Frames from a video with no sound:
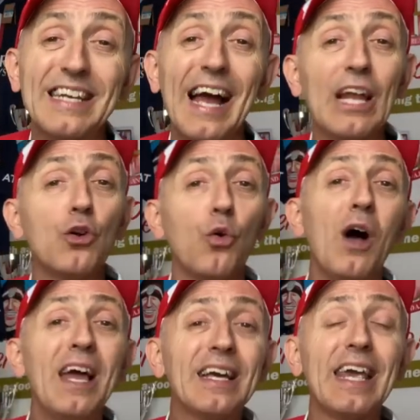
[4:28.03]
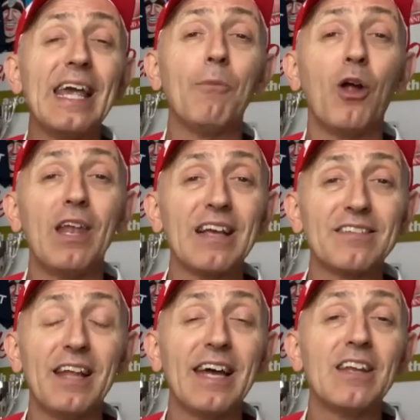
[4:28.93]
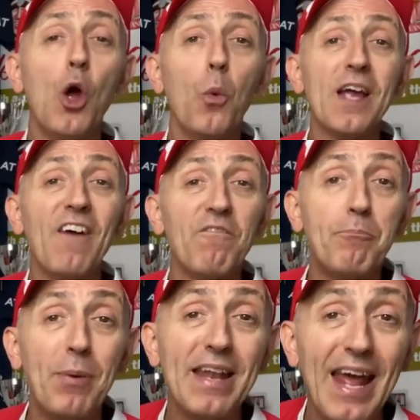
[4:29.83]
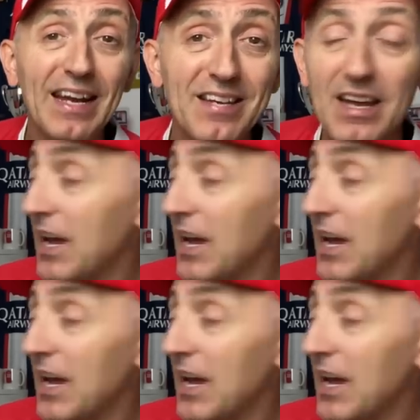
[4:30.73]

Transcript: Diallo came on last night. We have Bennett,